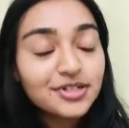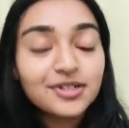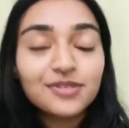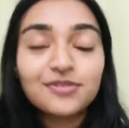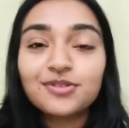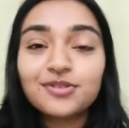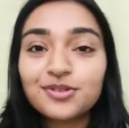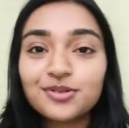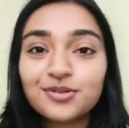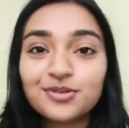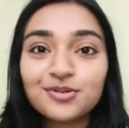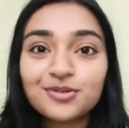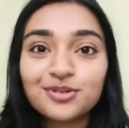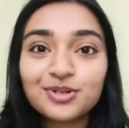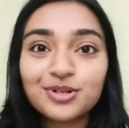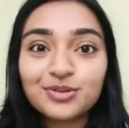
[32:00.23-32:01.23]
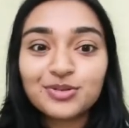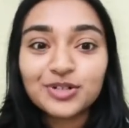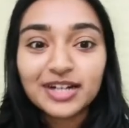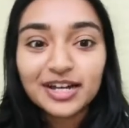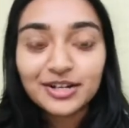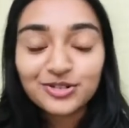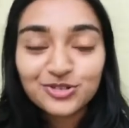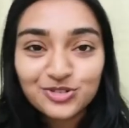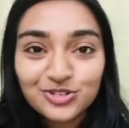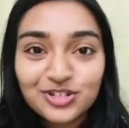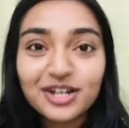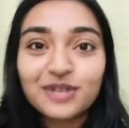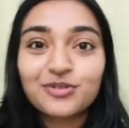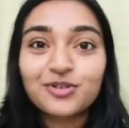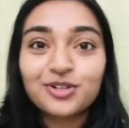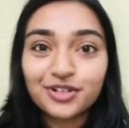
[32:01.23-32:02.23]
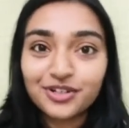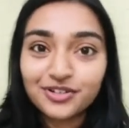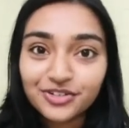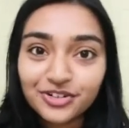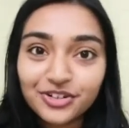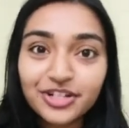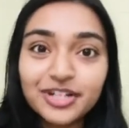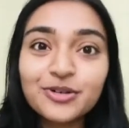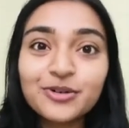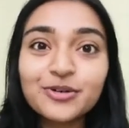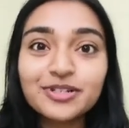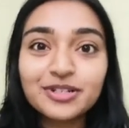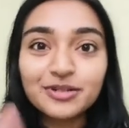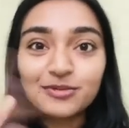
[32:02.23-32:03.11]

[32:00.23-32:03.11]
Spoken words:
if you would like to share what are your 3 goals